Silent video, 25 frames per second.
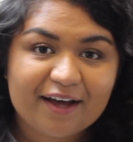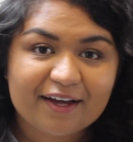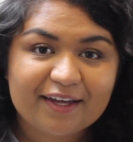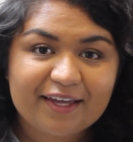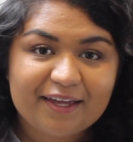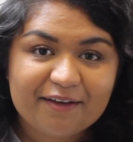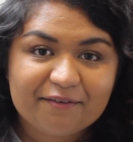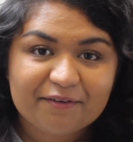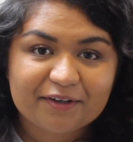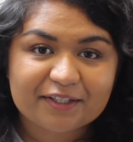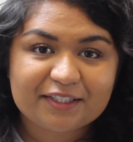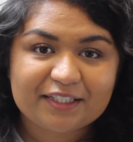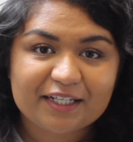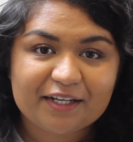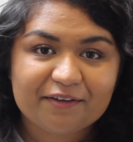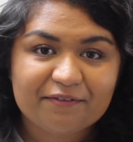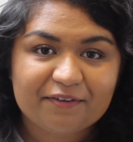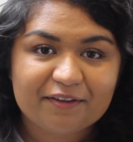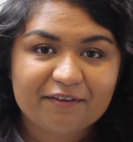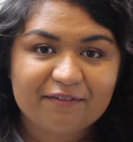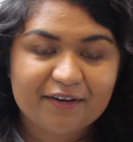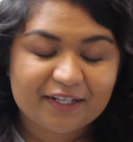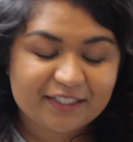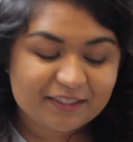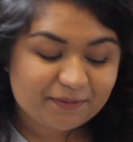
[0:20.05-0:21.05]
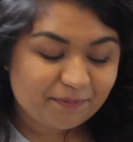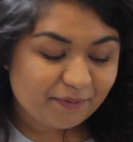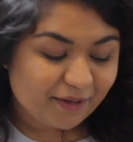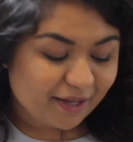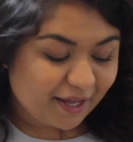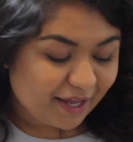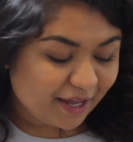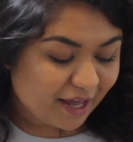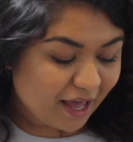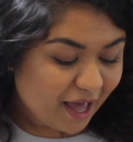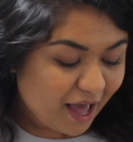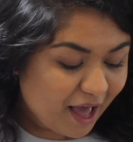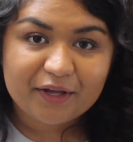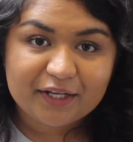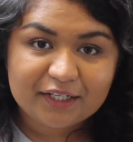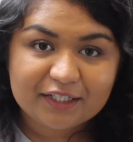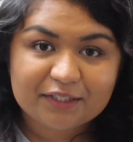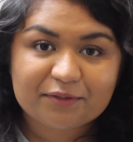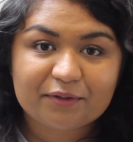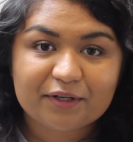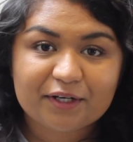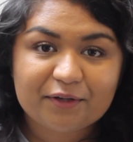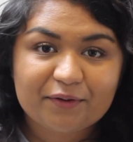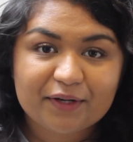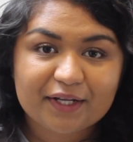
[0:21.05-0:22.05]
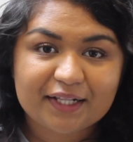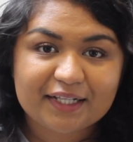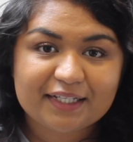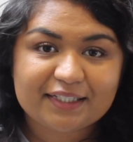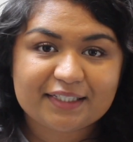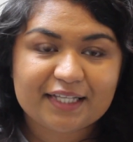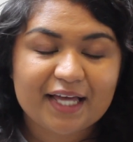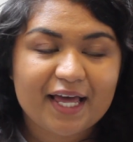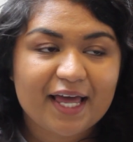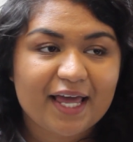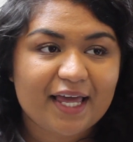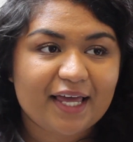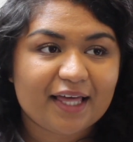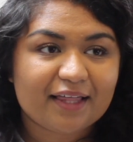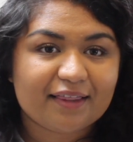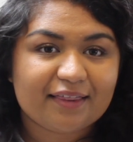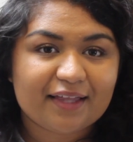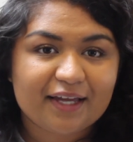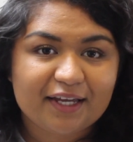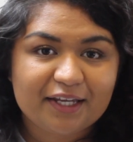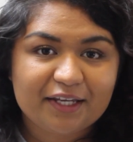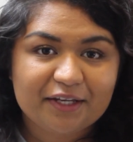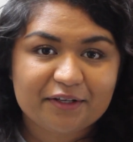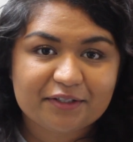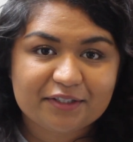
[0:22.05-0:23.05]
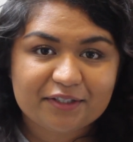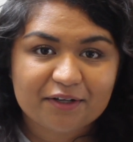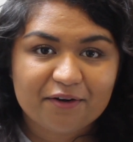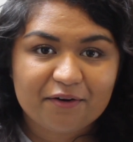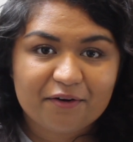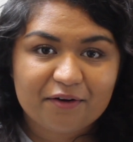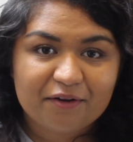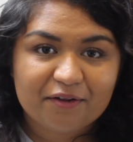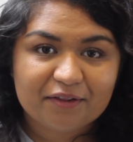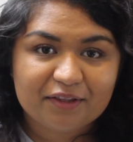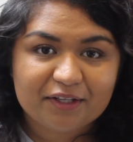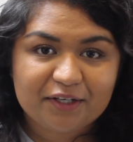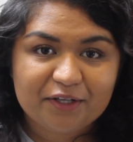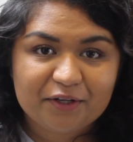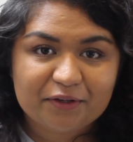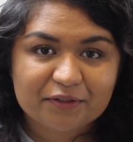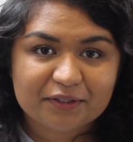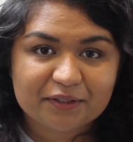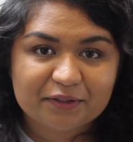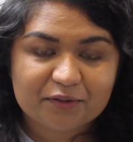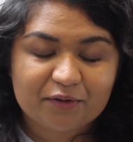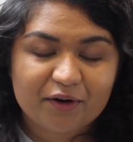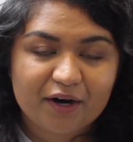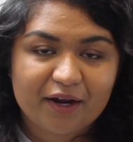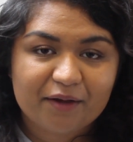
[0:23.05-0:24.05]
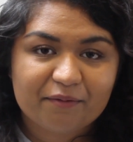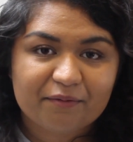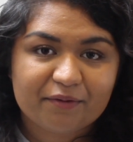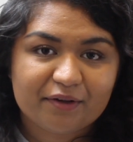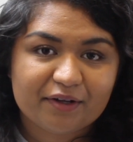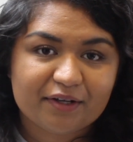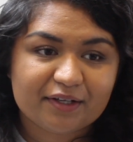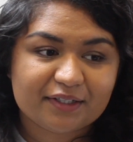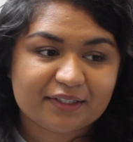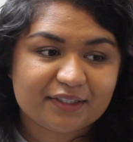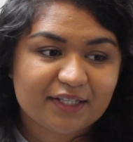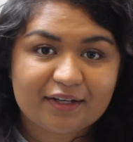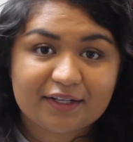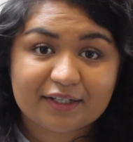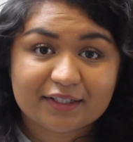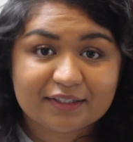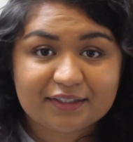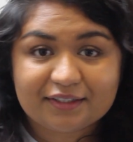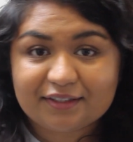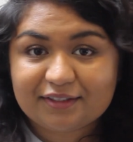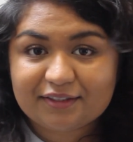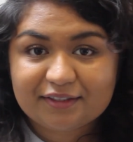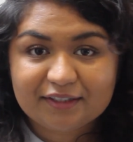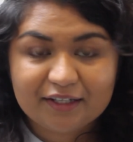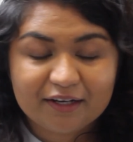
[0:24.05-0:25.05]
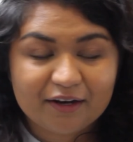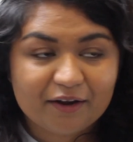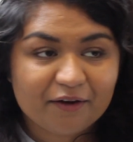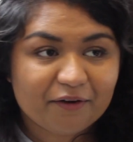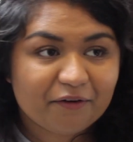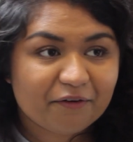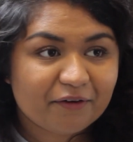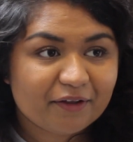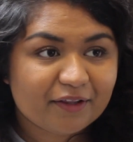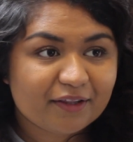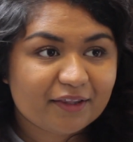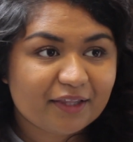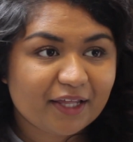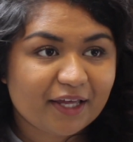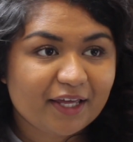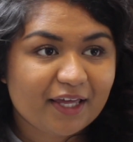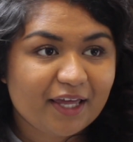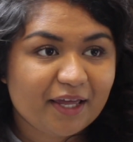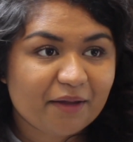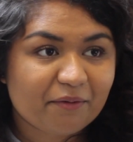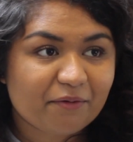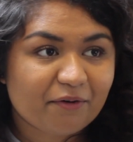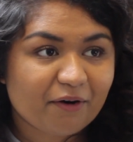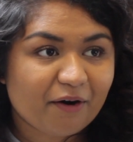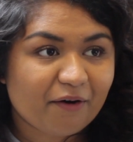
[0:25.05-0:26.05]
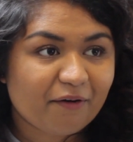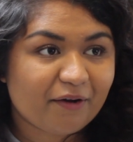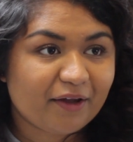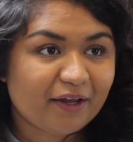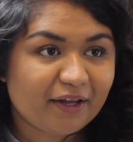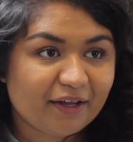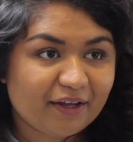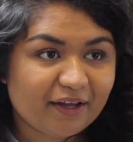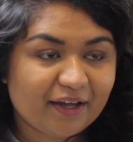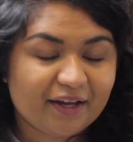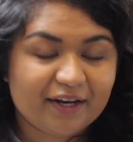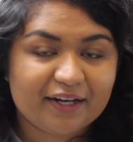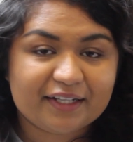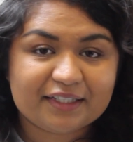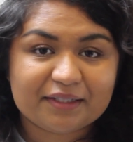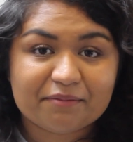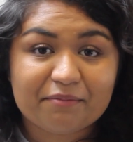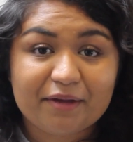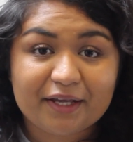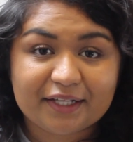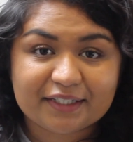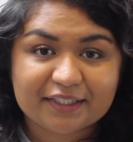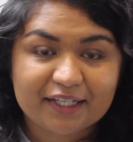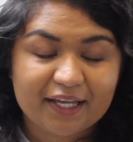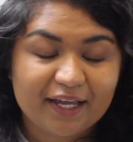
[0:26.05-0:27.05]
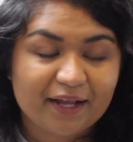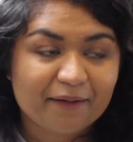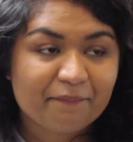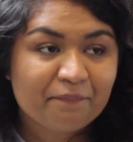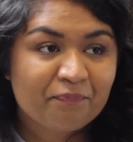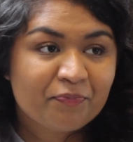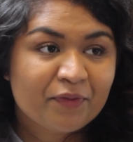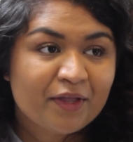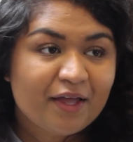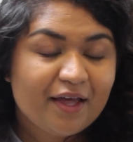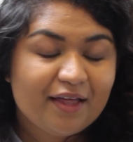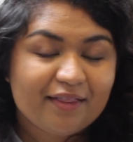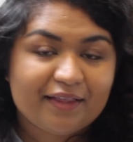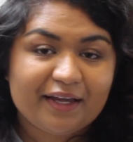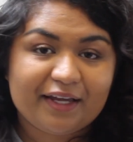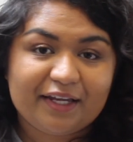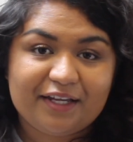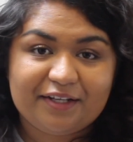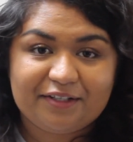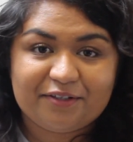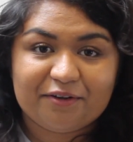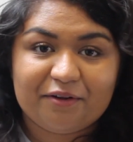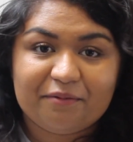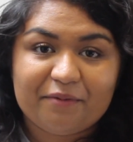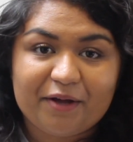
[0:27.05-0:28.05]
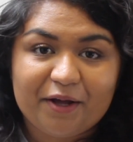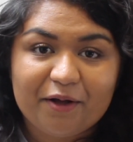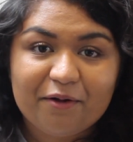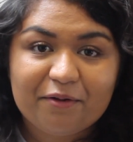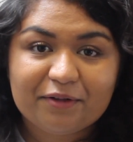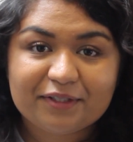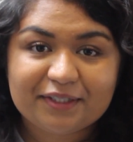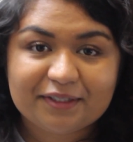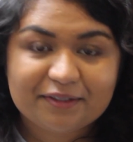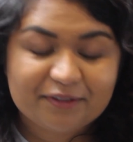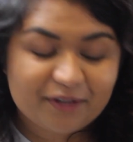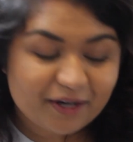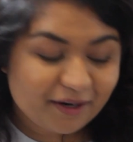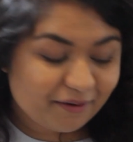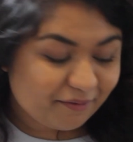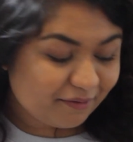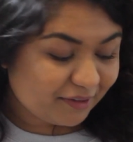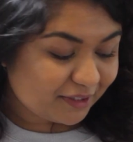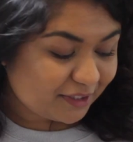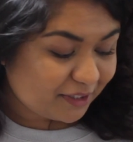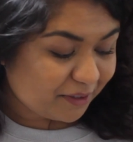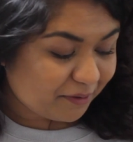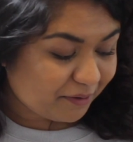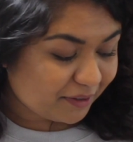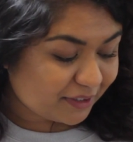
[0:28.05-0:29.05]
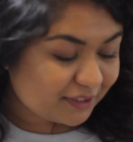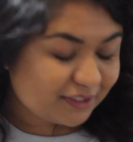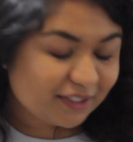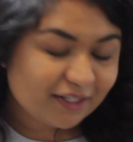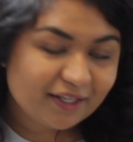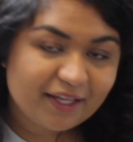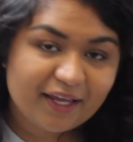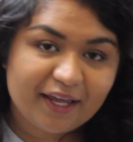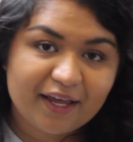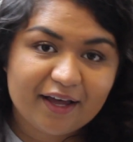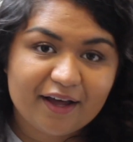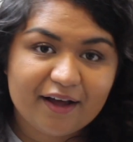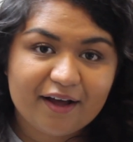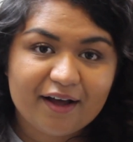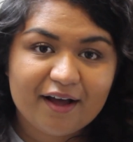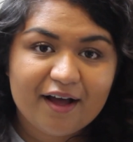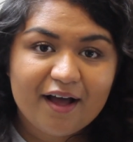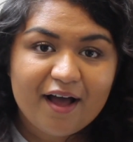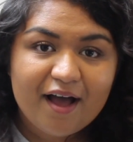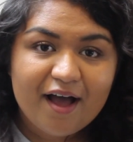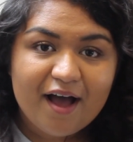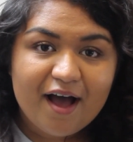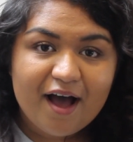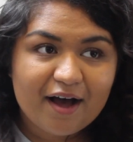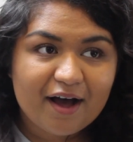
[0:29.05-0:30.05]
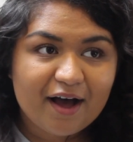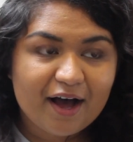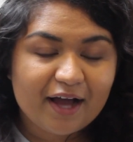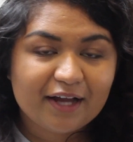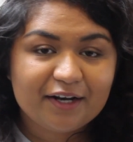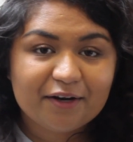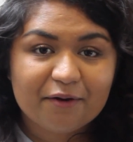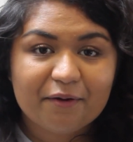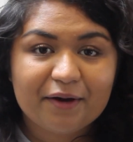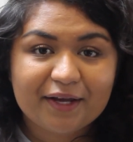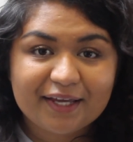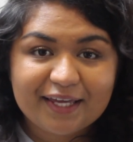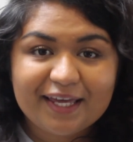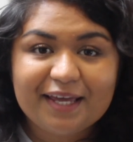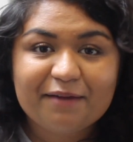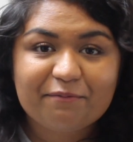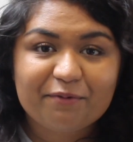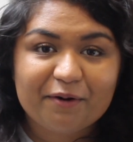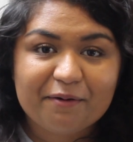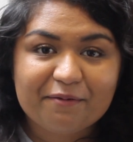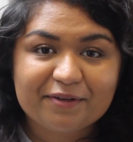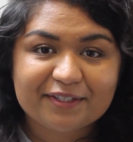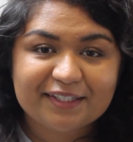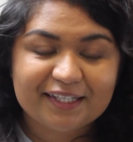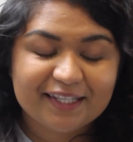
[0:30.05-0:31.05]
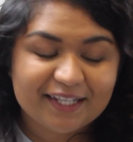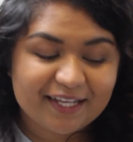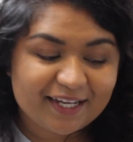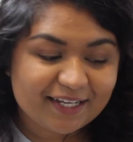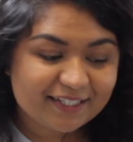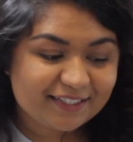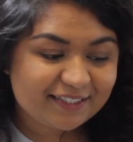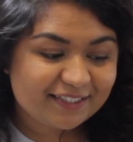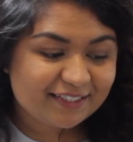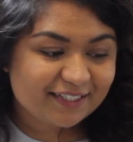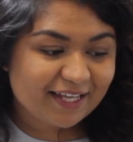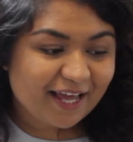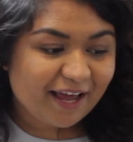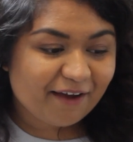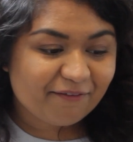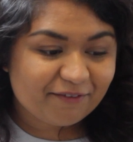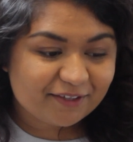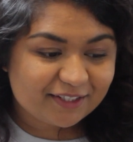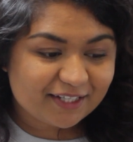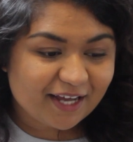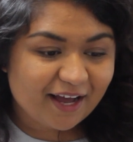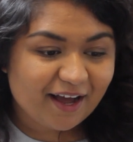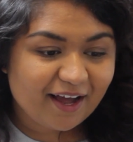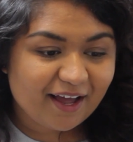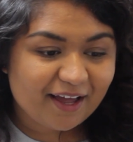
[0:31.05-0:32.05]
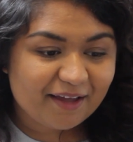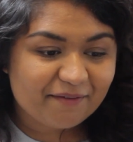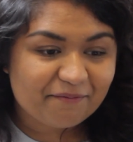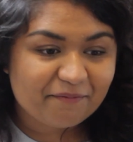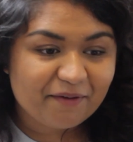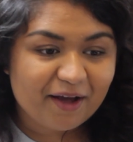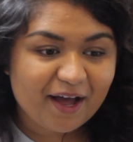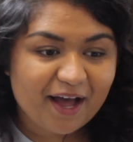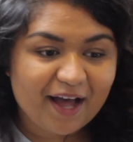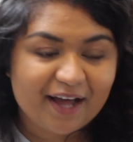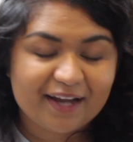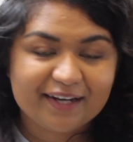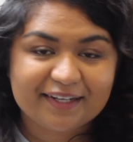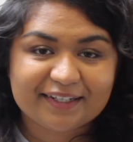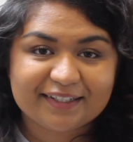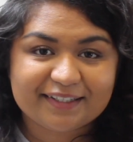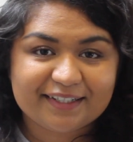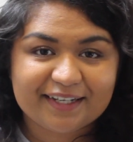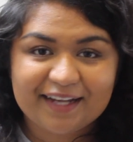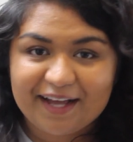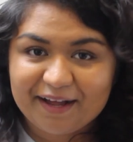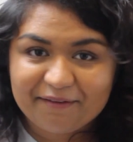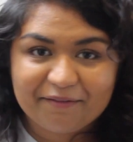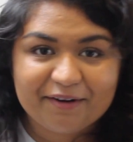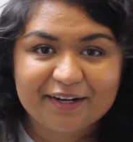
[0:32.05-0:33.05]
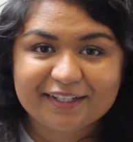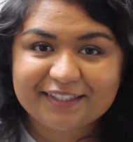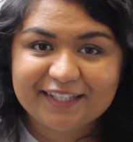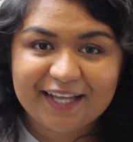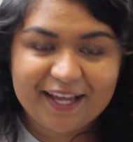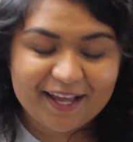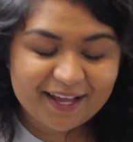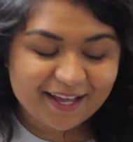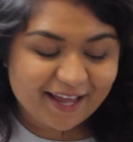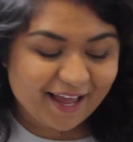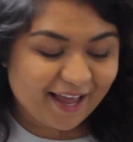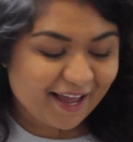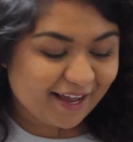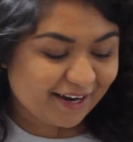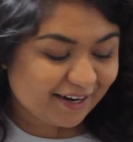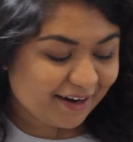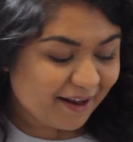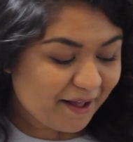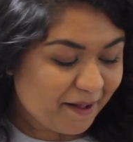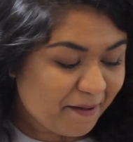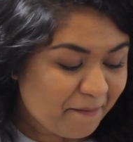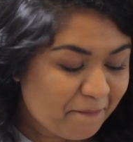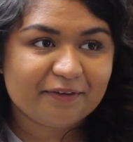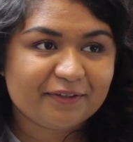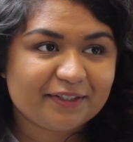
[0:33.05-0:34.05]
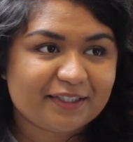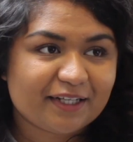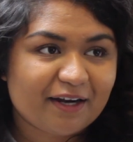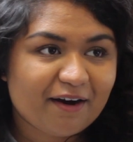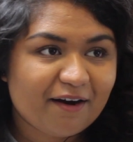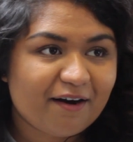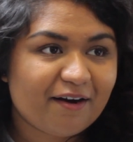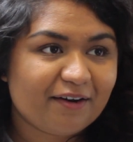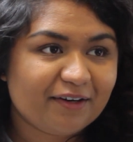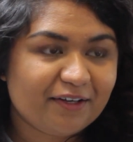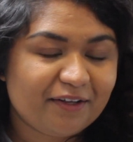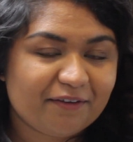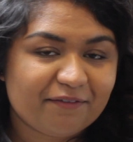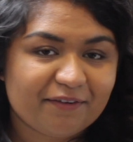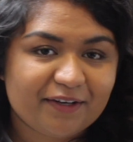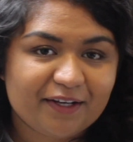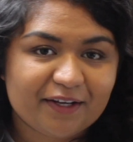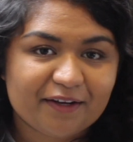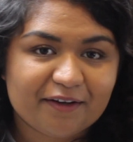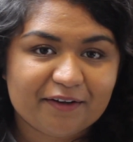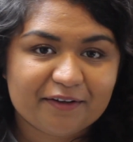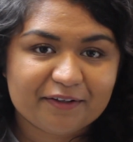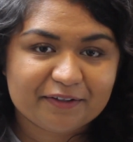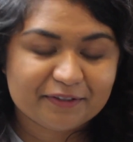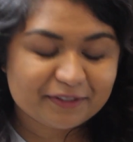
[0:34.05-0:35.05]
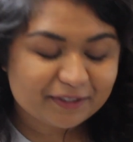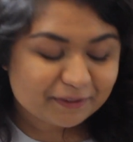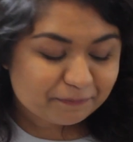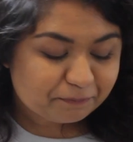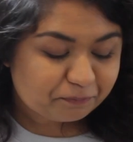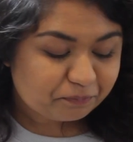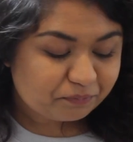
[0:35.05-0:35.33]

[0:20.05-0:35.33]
Keep watching for the recipe. I just want to quickly say thank you to all the new subscribers because, you know, they keep growing and it's amazing. Thank you to all my old subscribers who are still here. I know I keep promising this every time and I'm going to say it again because there are new videos.